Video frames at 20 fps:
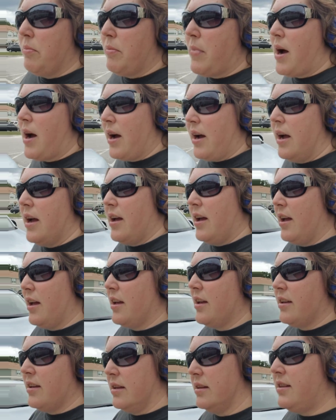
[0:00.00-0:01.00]
My
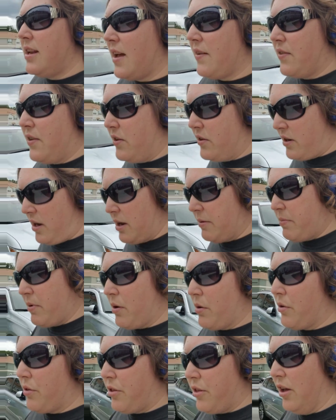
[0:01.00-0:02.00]
nephew and I
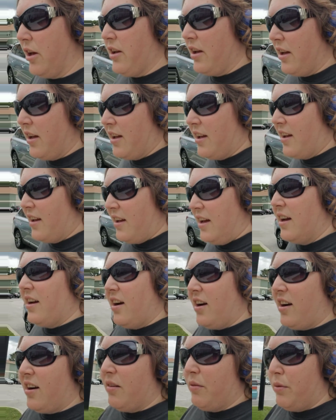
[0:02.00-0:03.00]
both,
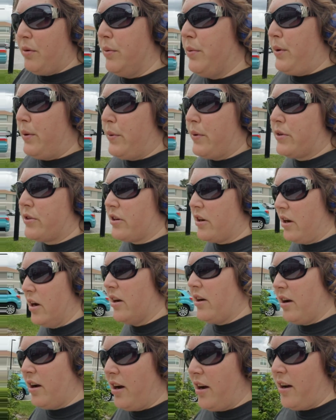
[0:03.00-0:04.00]
when we were to
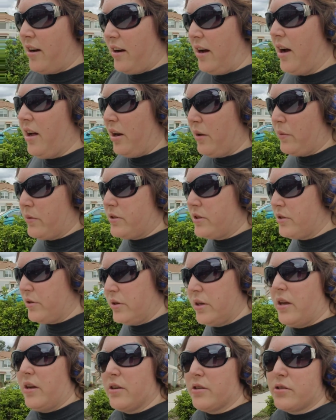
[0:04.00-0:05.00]
Hollywood
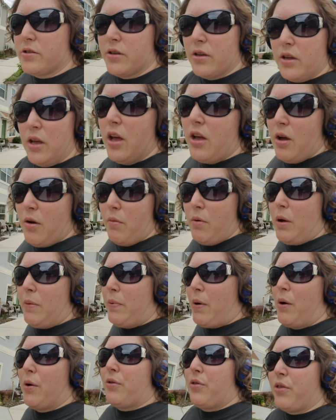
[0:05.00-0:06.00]
Studios, we
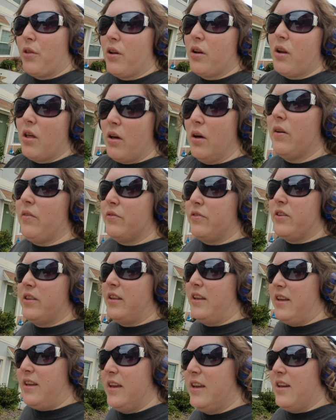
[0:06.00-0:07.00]
both loved
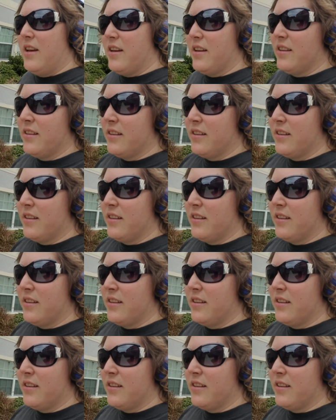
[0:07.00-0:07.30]
the